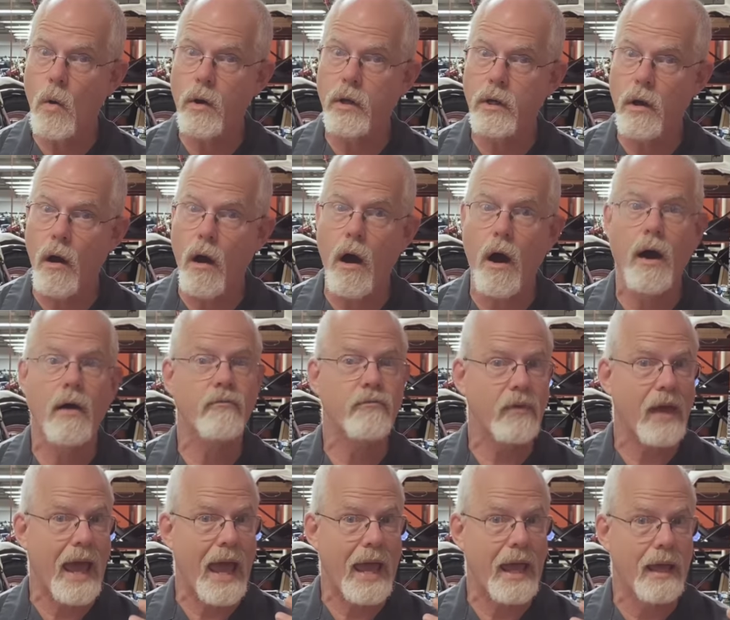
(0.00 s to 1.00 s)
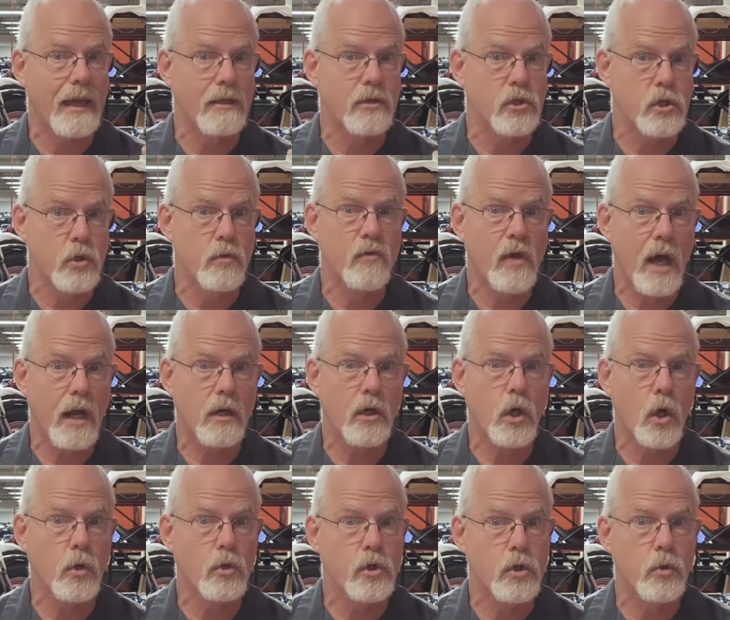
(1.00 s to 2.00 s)
going off and you've got a
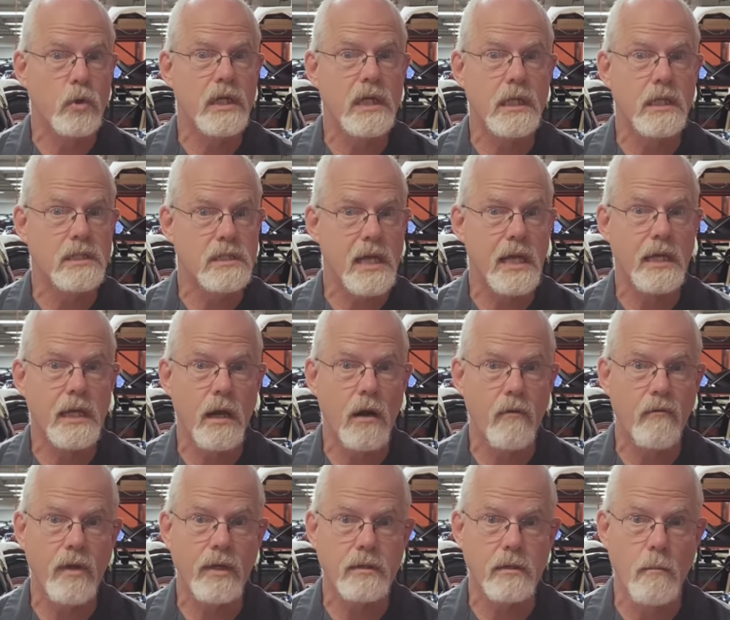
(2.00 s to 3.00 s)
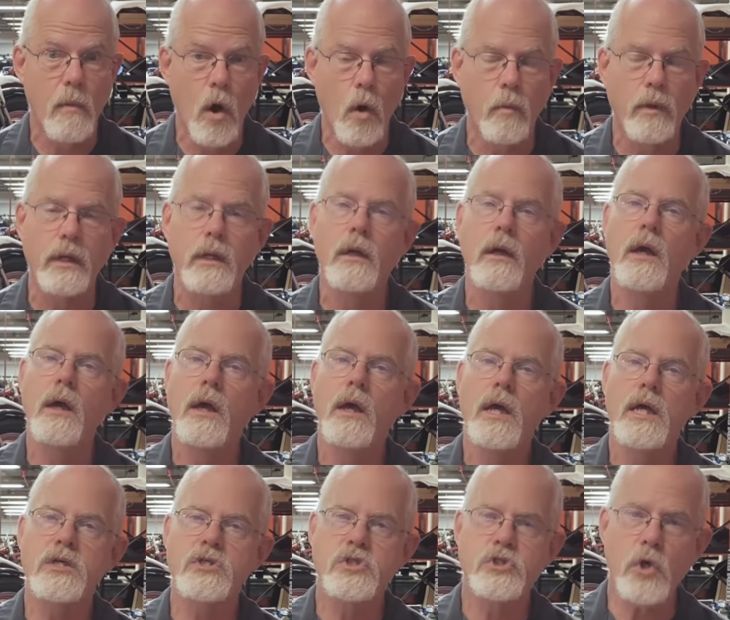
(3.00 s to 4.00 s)
code you need to take care of at the moment.
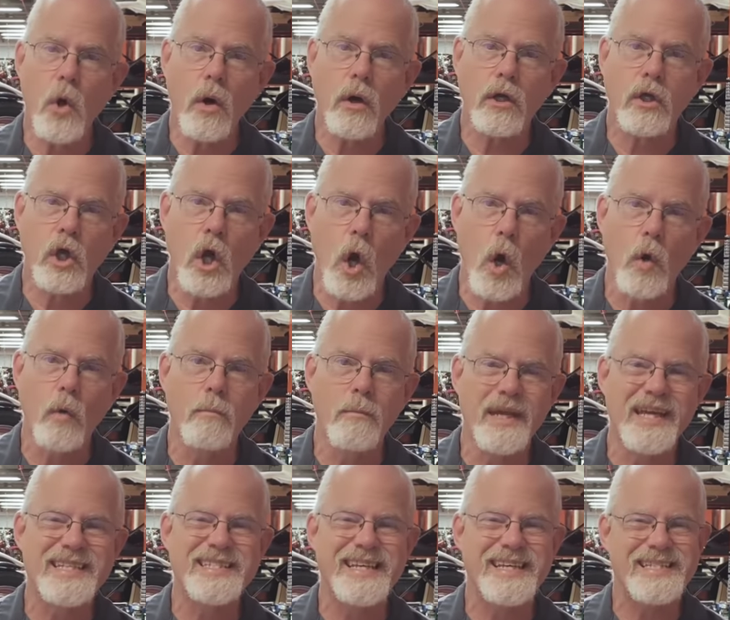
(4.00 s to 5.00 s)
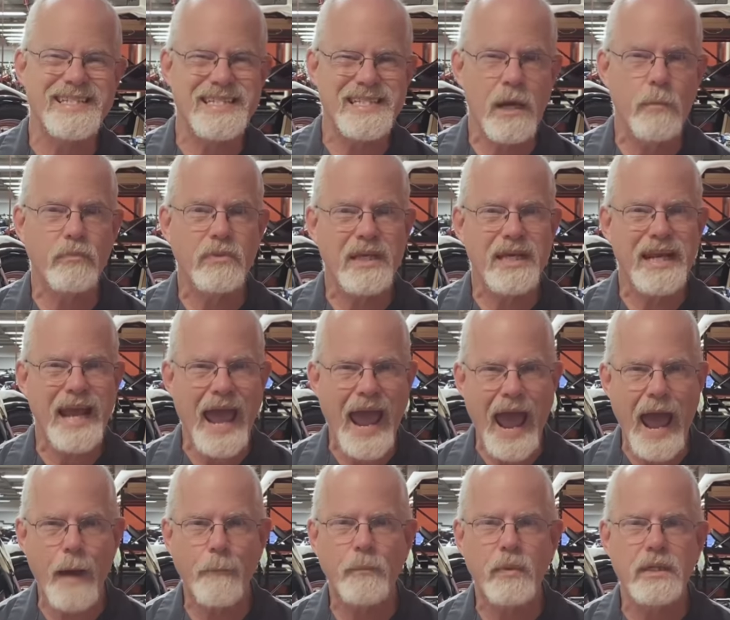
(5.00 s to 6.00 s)
Historic code means that something
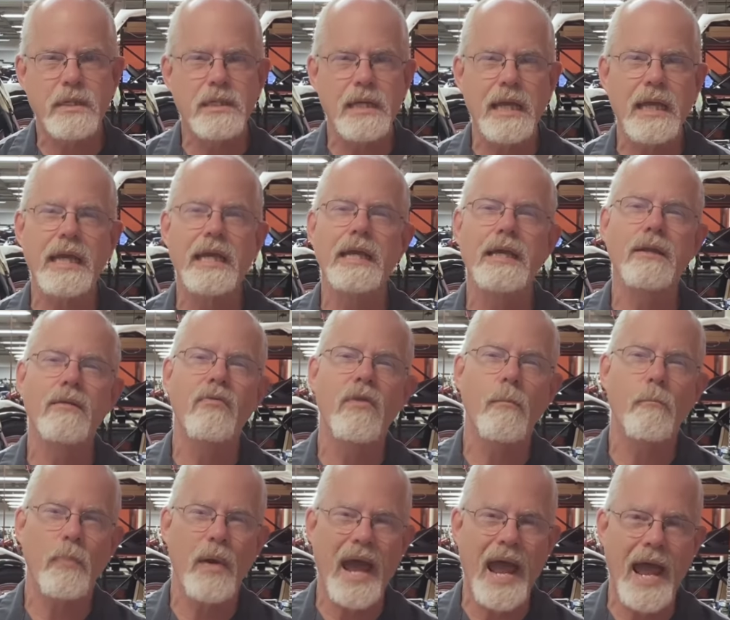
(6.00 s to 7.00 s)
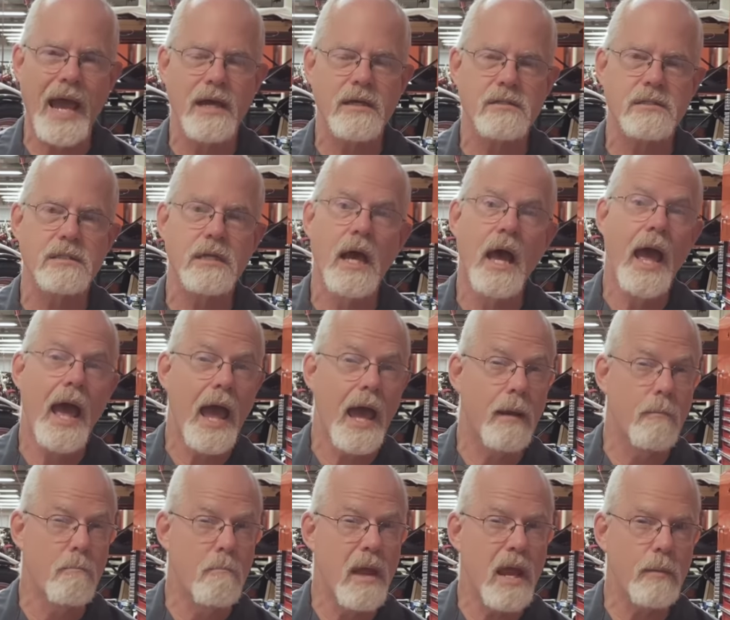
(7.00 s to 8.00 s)
happened in the past
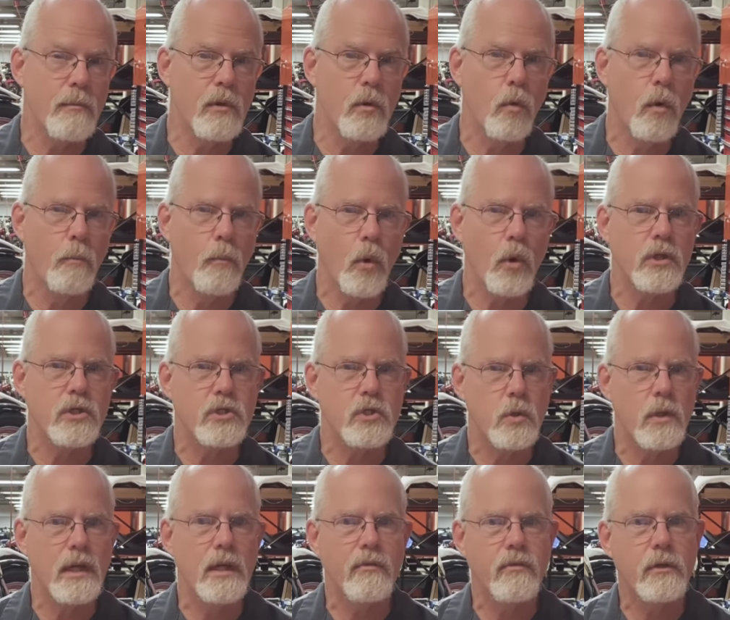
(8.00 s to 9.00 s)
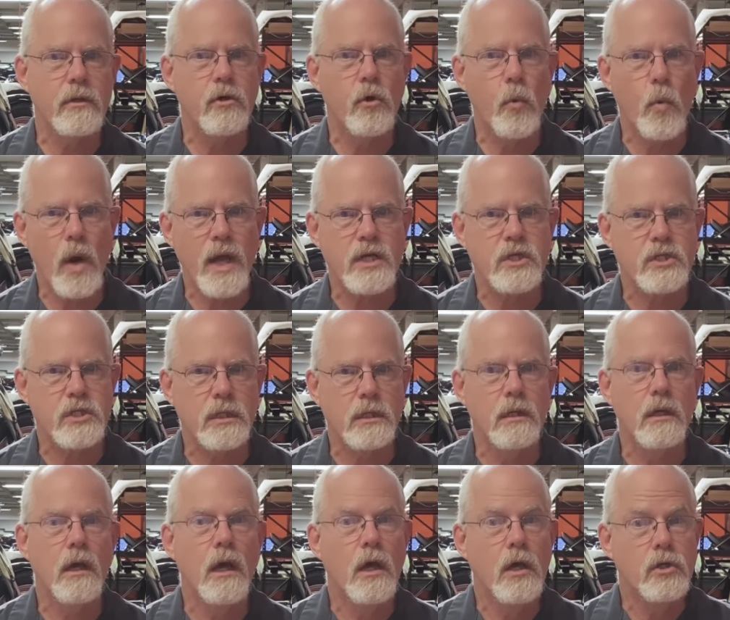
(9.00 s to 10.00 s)
and maybe will point you in the
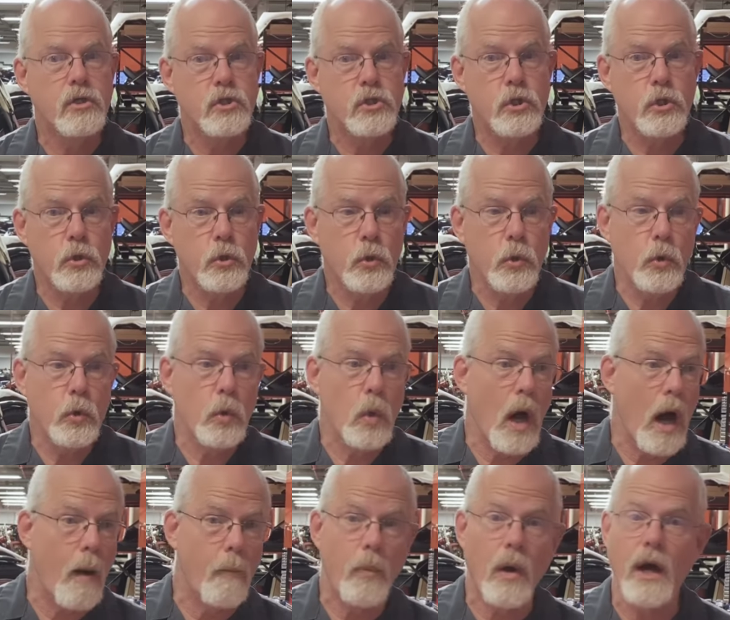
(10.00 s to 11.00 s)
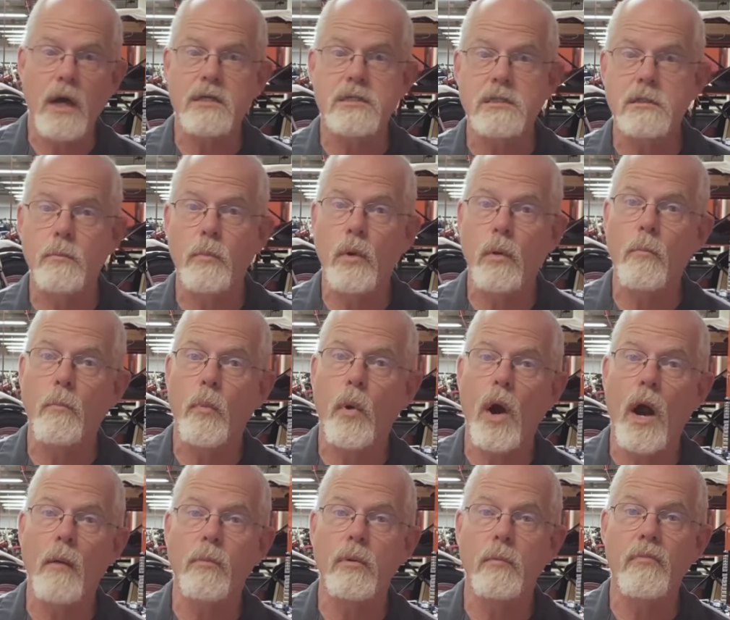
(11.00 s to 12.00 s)
direction to a possible
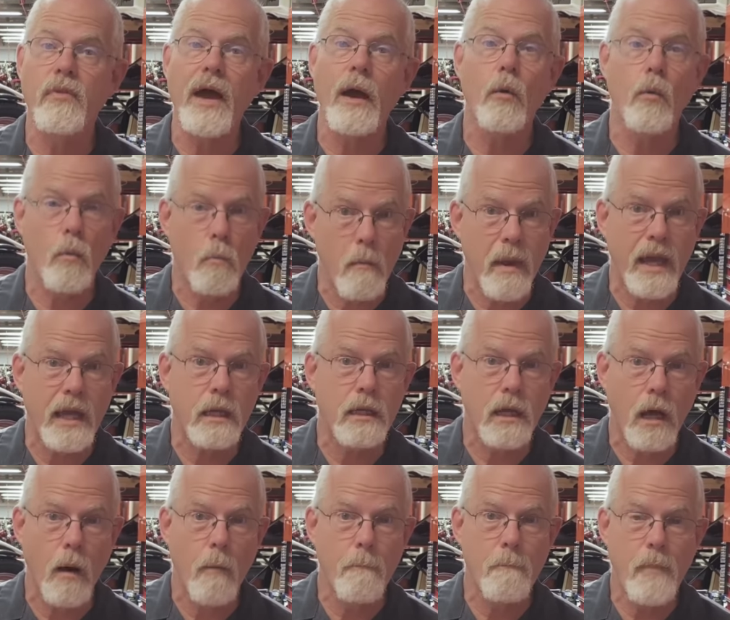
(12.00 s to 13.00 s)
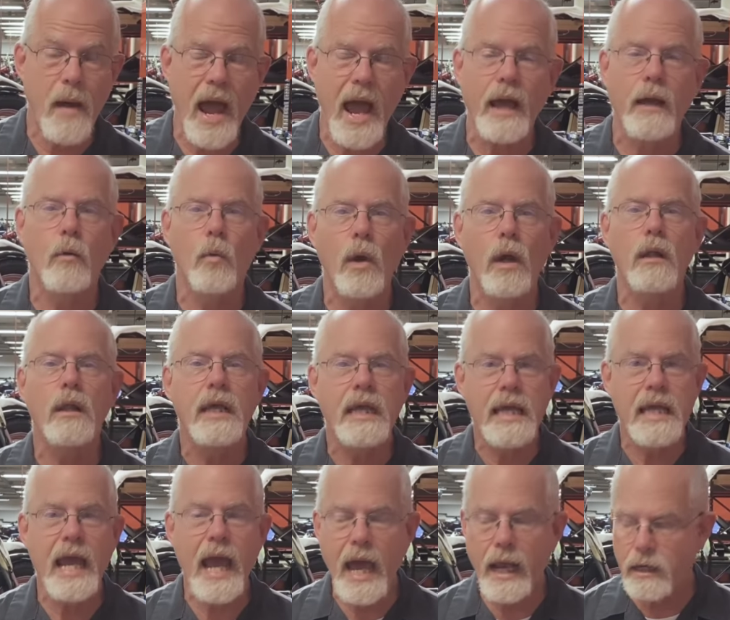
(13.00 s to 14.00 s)
problem that may come back. Well,
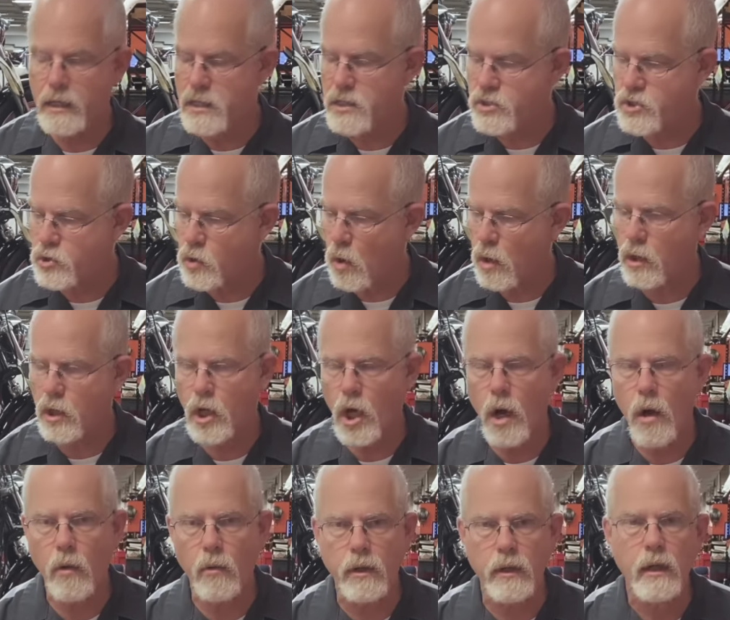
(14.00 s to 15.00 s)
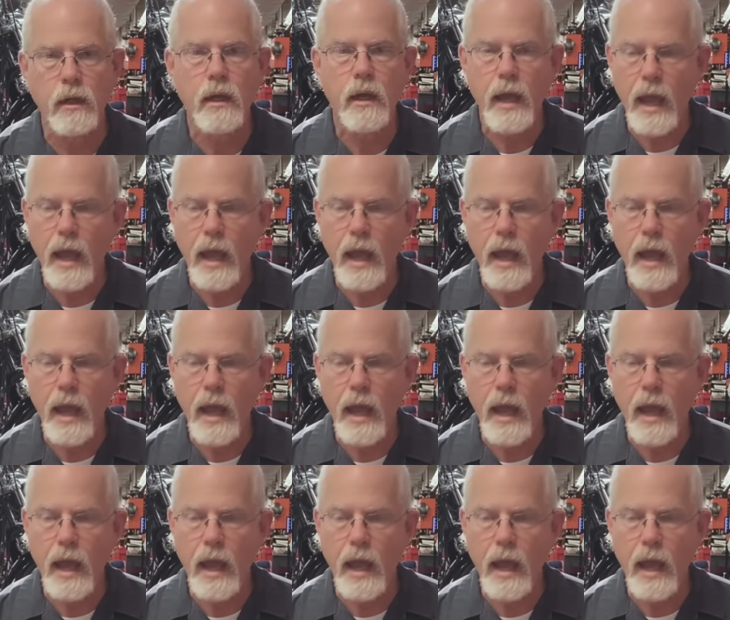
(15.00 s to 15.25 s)
he had a historic code